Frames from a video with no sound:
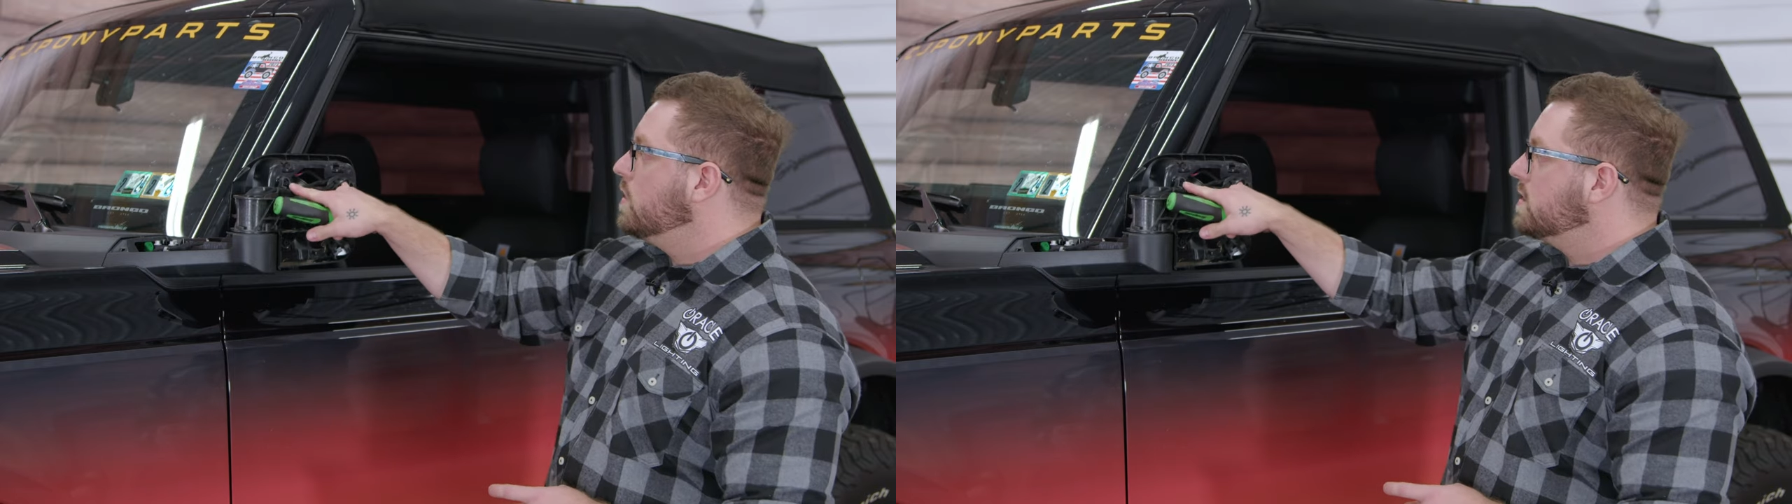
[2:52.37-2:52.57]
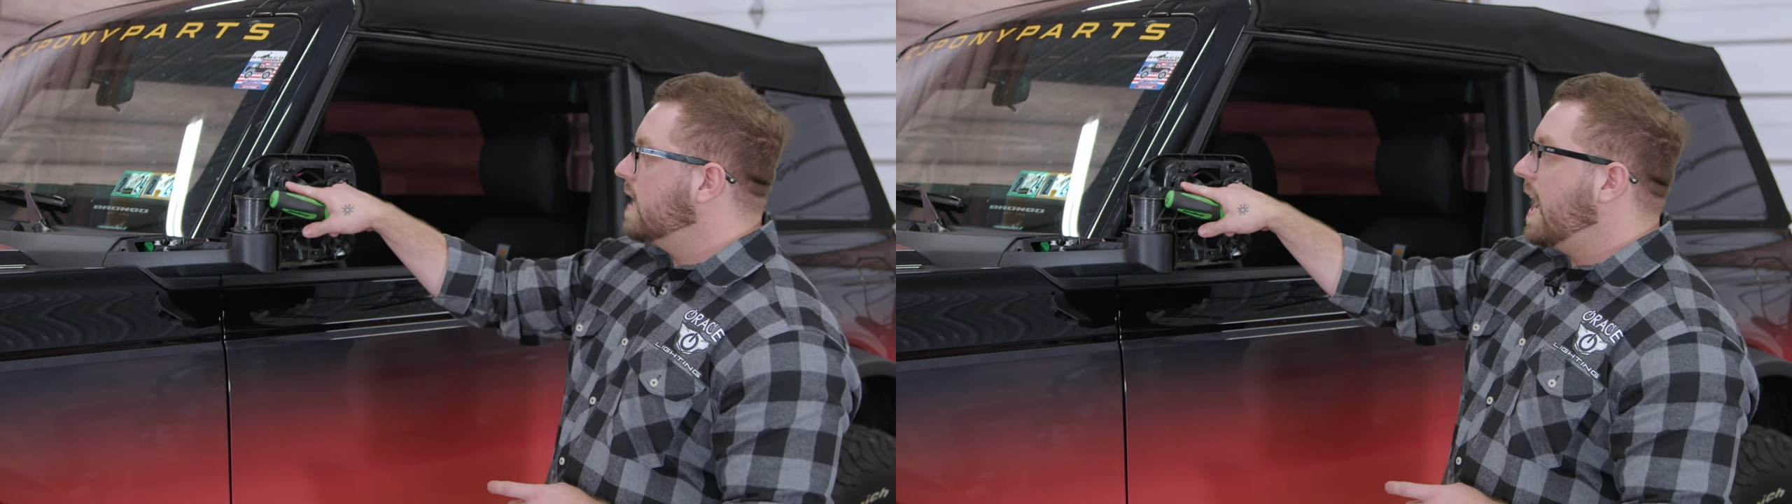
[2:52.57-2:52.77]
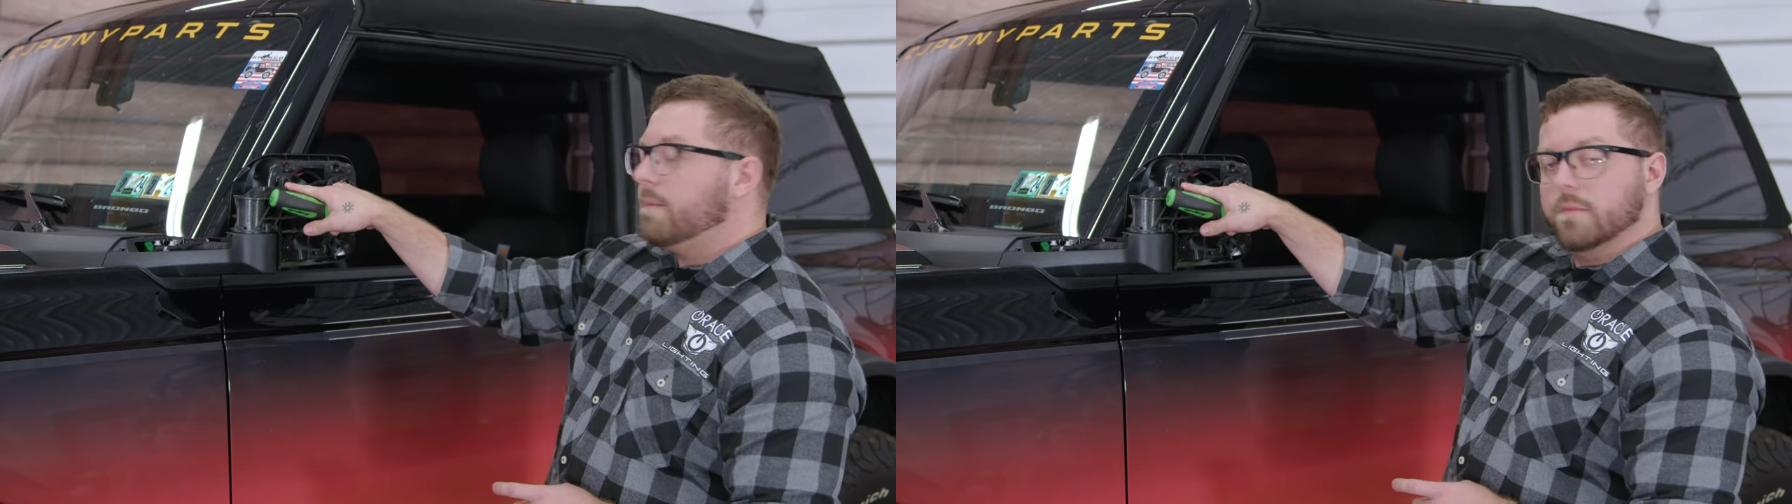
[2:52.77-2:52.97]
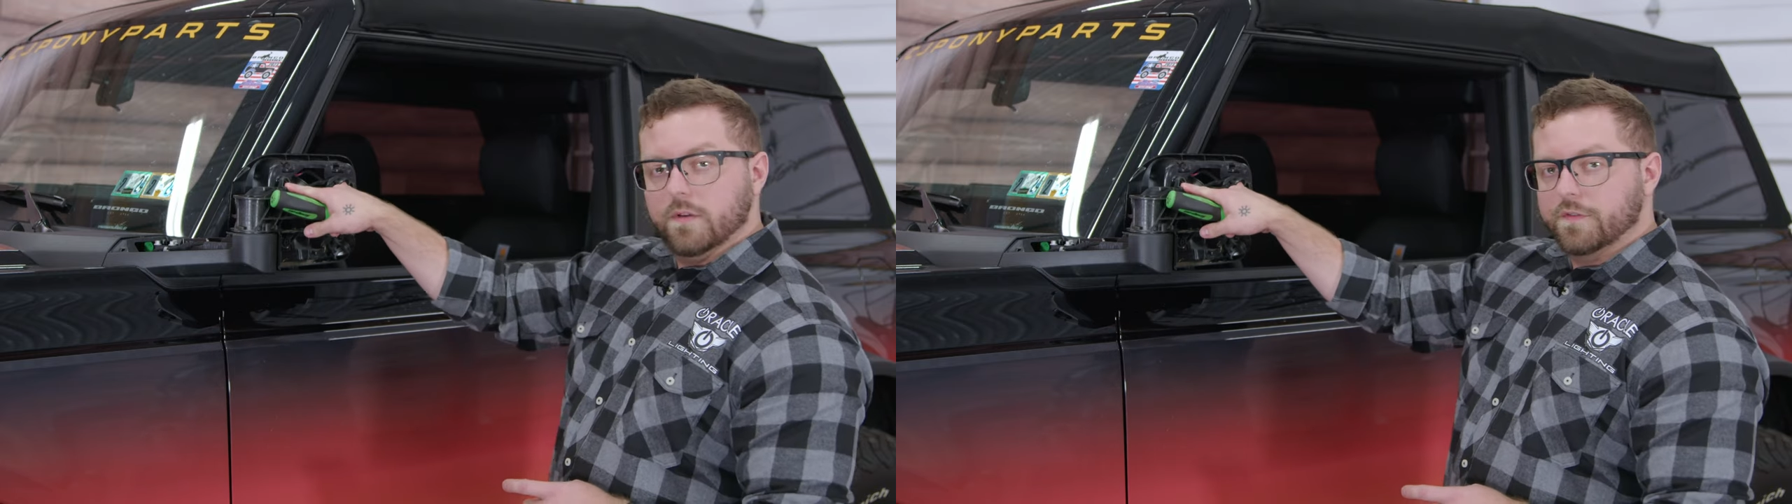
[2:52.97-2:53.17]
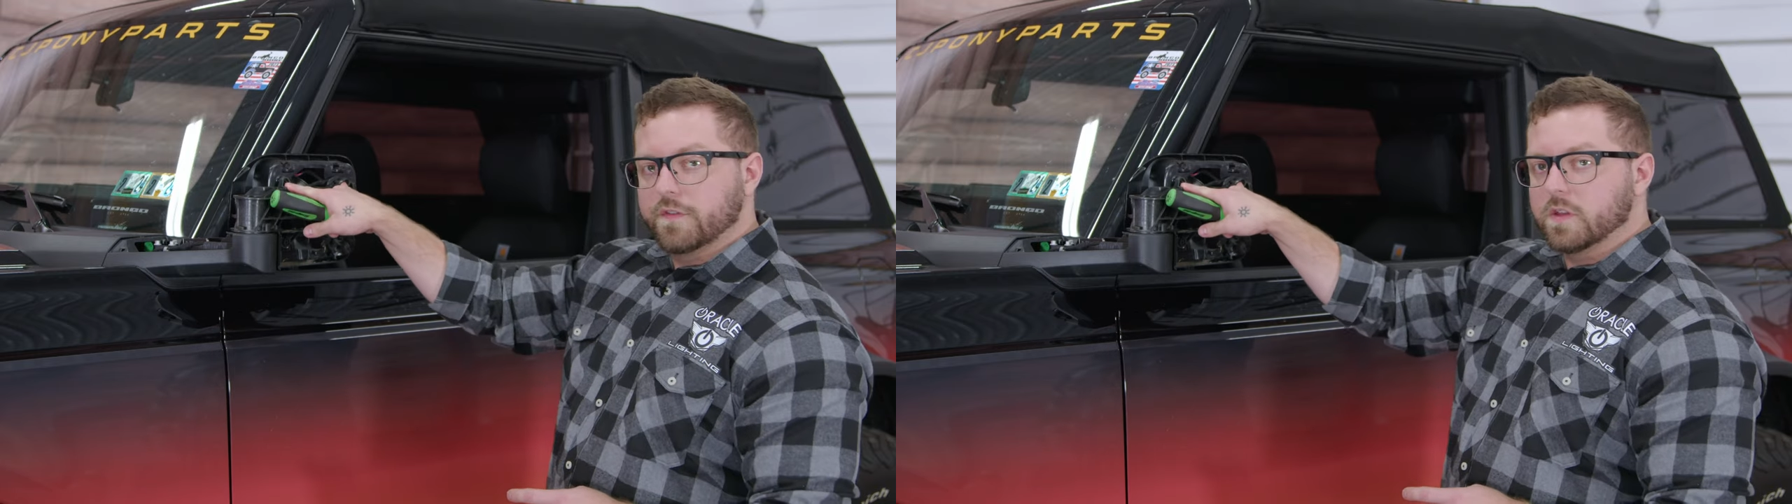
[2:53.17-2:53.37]
top
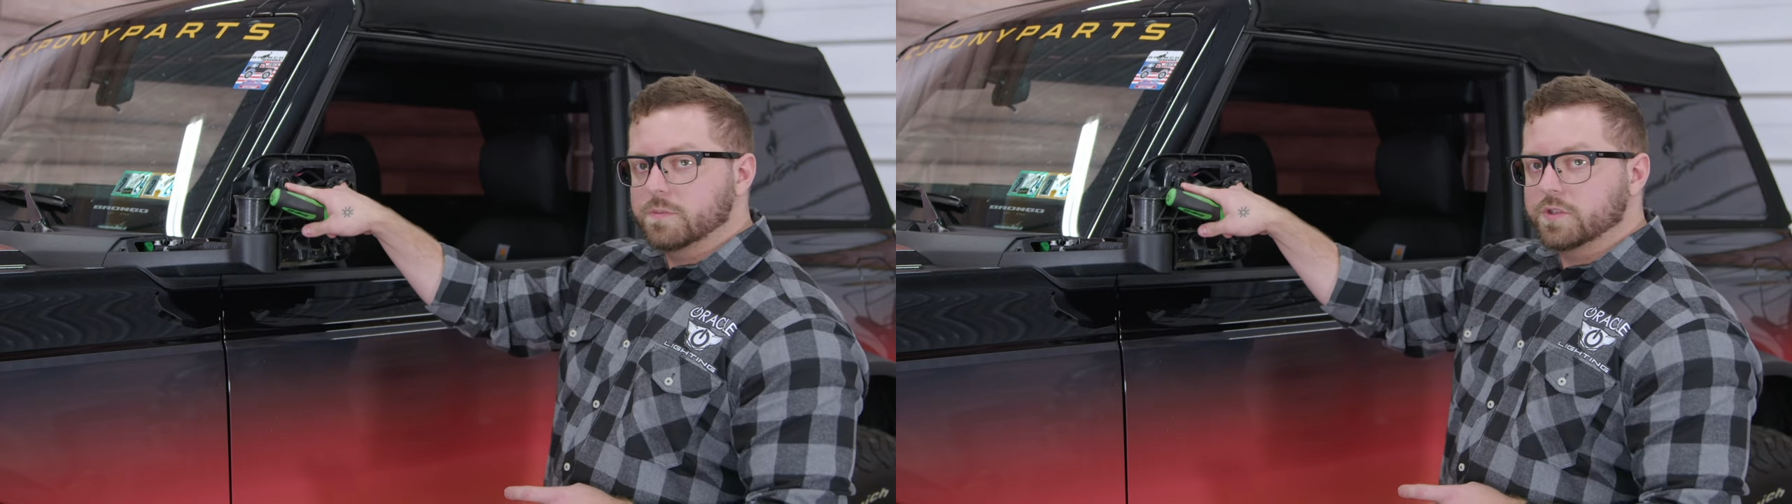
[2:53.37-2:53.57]
Phillips